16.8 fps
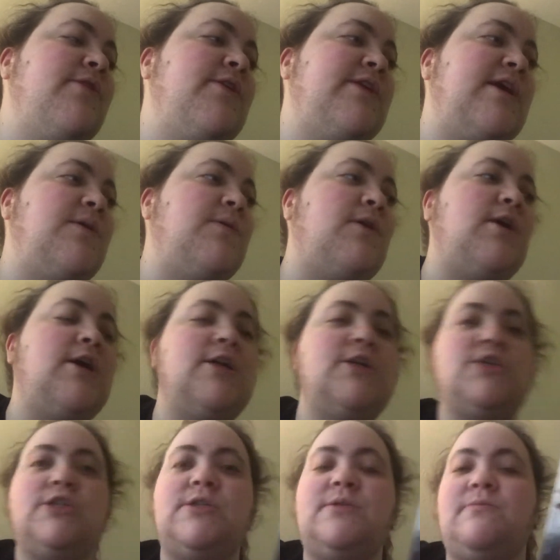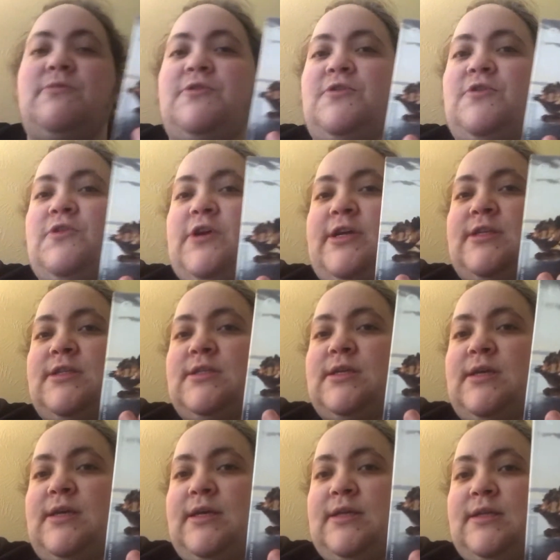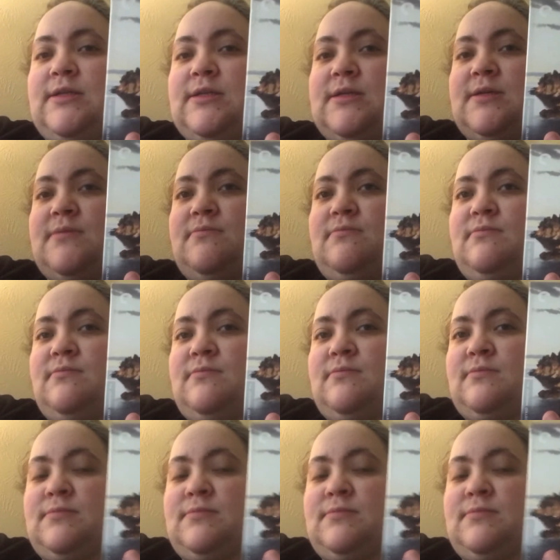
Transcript: then I watched Moonrise Kingdom.